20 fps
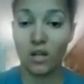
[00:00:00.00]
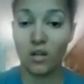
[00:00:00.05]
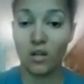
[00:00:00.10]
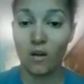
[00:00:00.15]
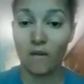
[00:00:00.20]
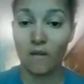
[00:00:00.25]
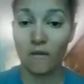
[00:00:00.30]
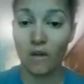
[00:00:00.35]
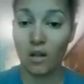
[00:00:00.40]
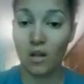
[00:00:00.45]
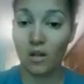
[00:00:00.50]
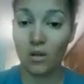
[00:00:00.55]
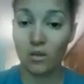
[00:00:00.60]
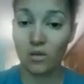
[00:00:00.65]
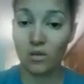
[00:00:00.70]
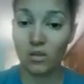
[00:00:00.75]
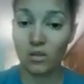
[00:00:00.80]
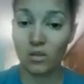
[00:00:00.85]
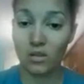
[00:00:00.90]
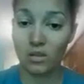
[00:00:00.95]
your
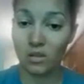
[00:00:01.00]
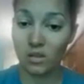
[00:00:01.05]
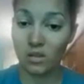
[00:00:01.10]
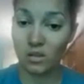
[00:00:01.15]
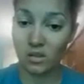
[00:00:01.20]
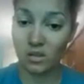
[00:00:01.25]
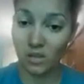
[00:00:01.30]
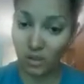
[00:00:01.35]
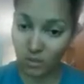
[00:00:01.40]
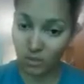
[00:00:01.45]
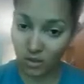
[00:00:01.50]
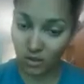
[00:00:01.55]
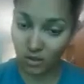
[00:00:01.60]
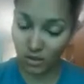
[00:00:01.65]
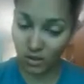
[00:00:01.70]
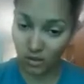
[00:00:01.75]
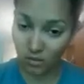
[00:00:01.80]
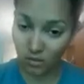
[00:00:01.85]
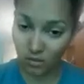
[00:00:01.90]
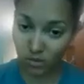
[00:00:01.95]
follicle
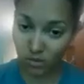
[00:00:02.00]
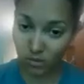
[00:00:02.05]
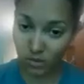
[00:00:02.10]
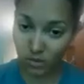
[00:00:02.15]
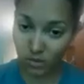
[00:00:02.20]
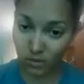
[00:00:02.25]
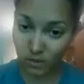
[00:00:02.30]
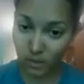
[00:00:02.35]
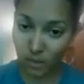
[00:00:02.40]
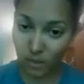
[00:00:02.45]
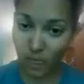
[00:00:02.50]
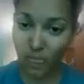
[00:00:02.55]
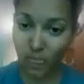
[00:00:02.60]
stimulating hormone